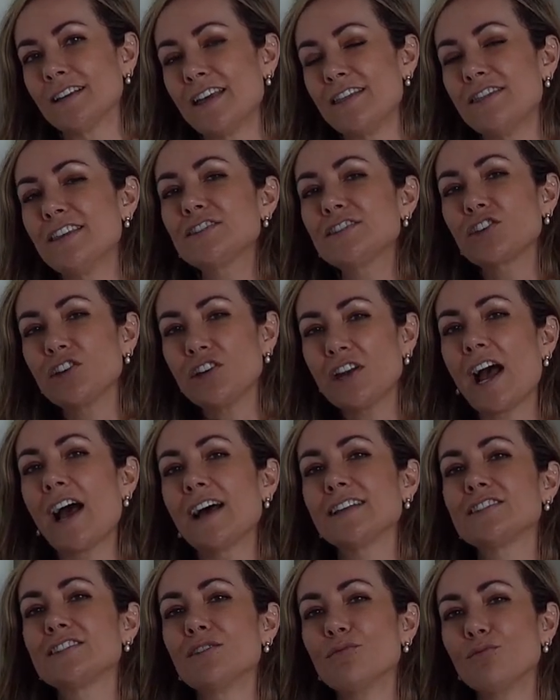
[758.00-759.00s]
This could
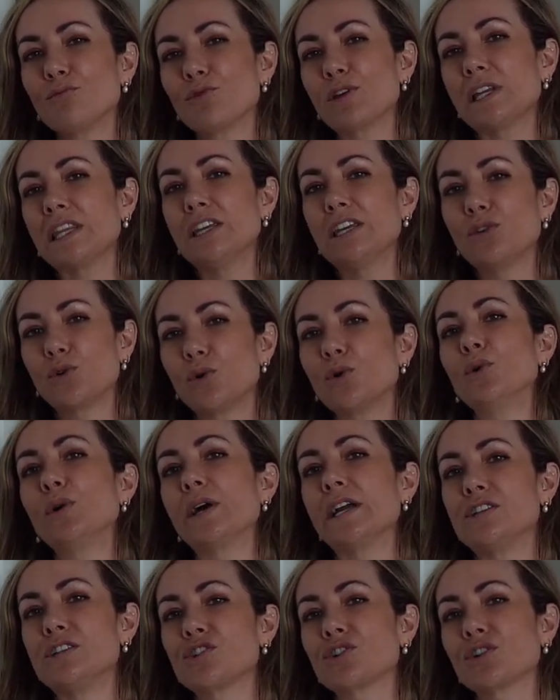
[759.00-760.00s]
add some really cool
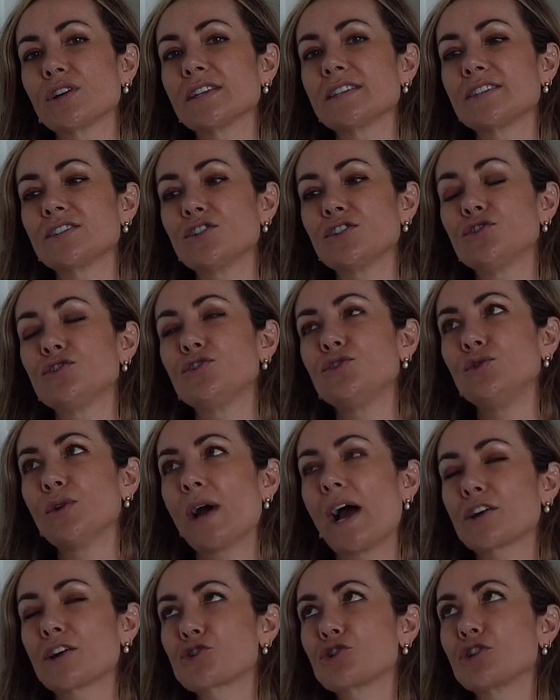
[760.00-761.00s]
interest to
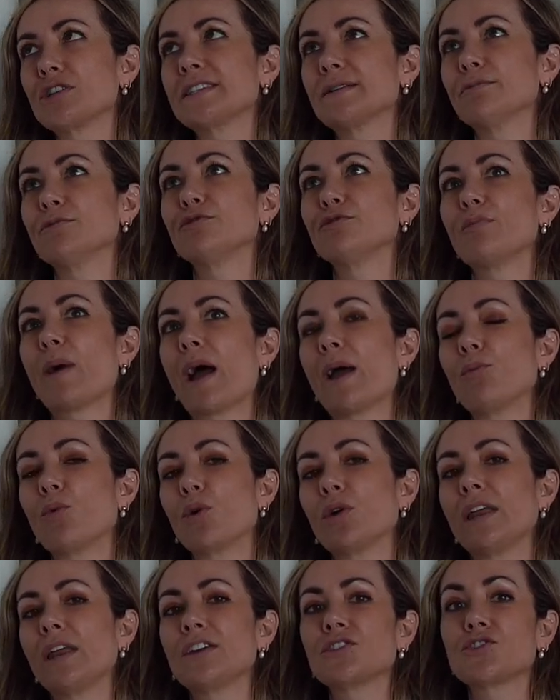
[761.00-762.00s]
actually some of my
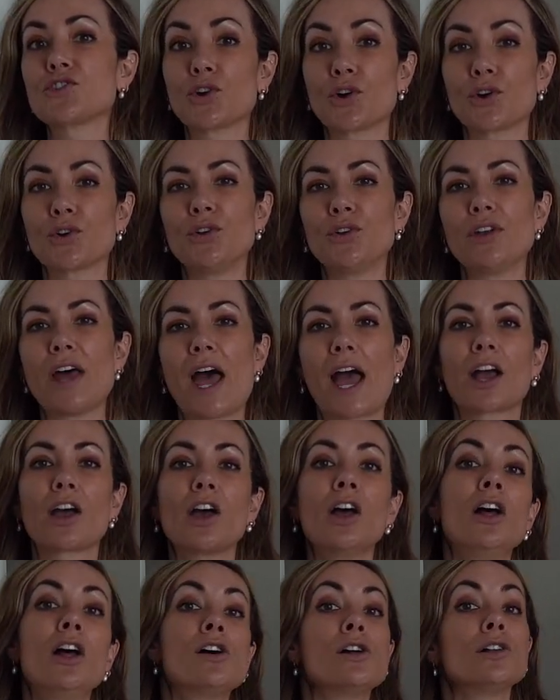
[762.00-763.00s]
more like turtleneck,
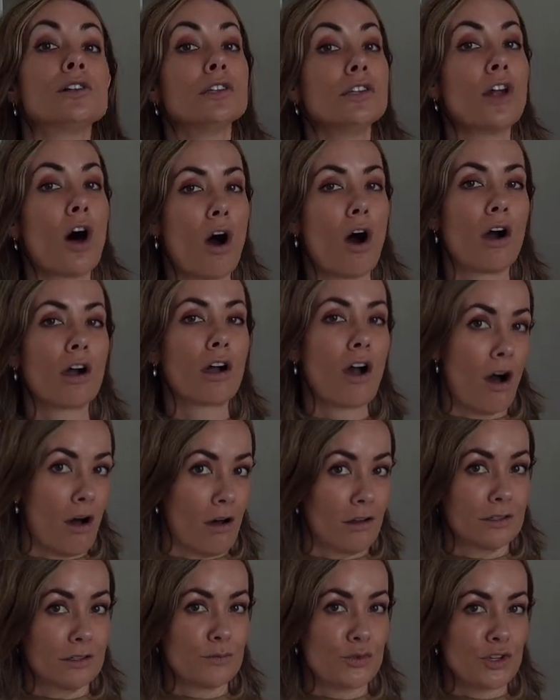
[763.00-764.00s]
long
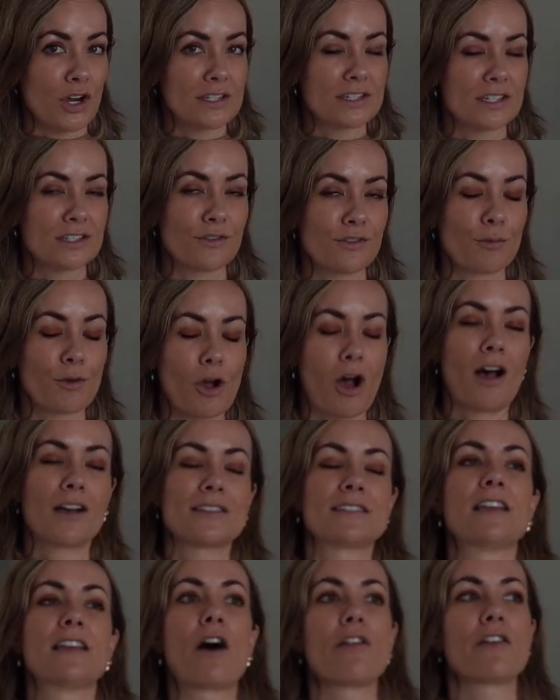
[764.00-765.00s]
column dresses from
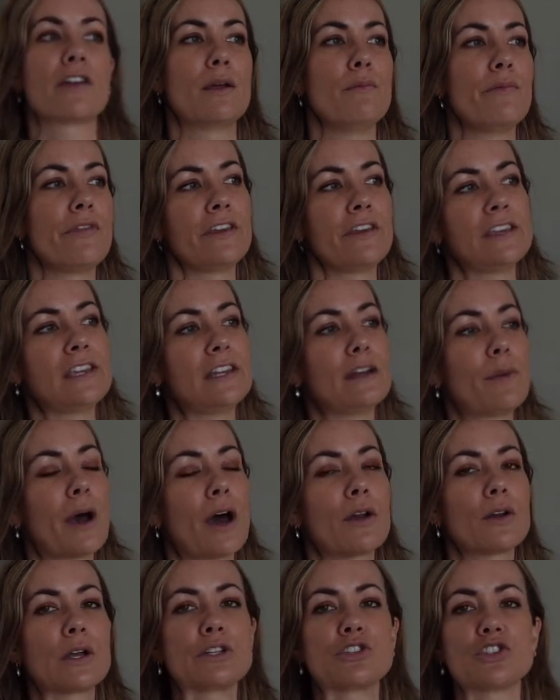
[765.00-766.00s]
COS, now that I'm thinking
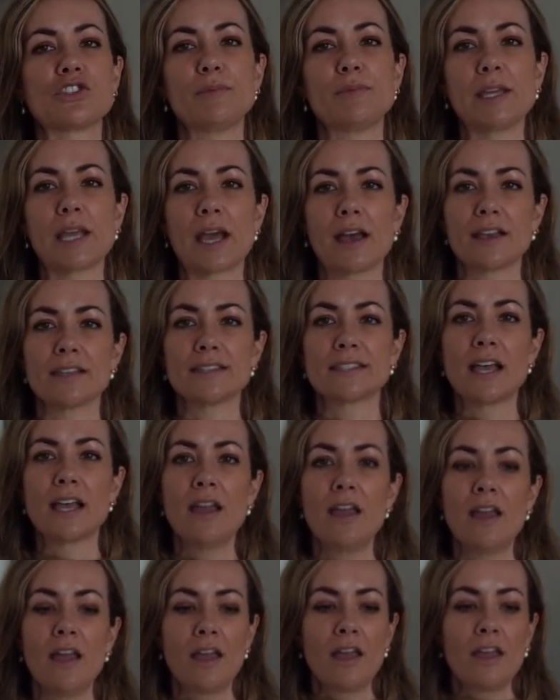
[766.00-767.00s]
about it, just because
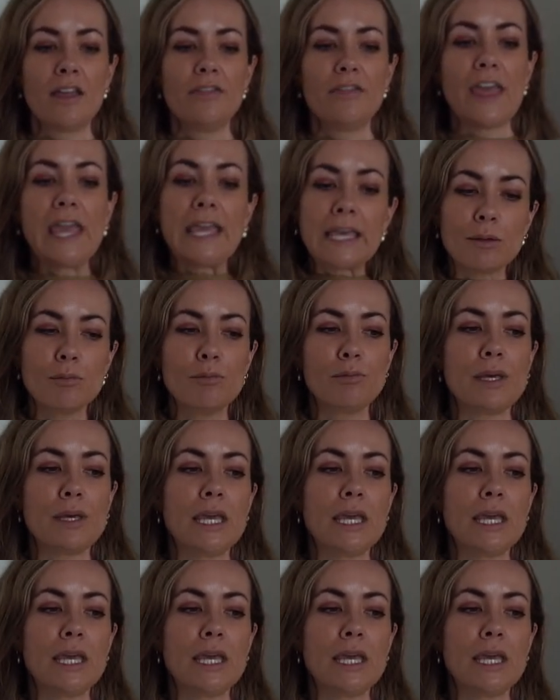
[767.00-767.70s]
they have